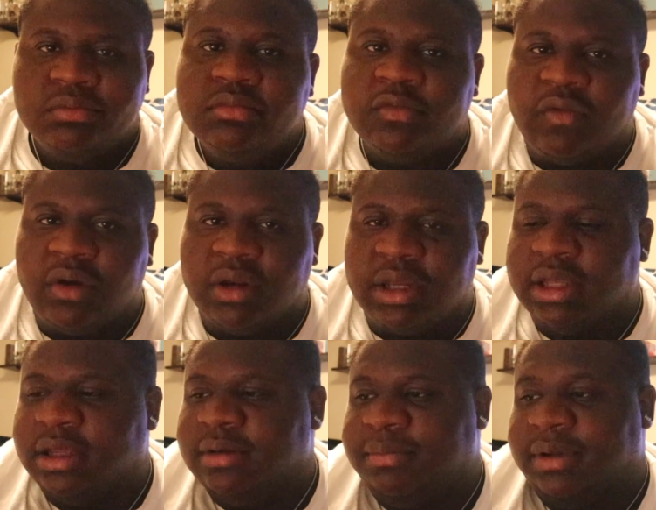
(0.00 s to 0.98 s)
very
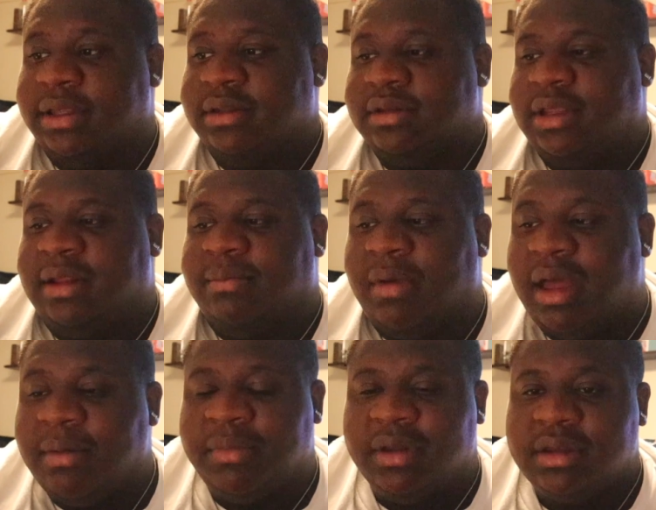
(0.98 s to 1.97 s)
good. But in
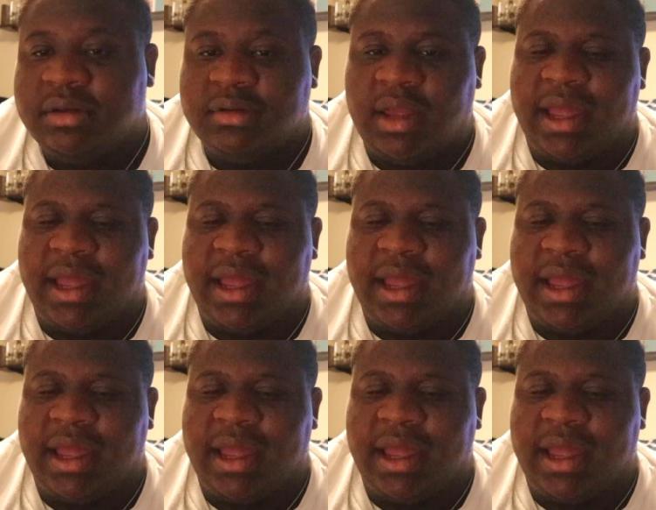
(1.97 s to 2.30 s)
my book,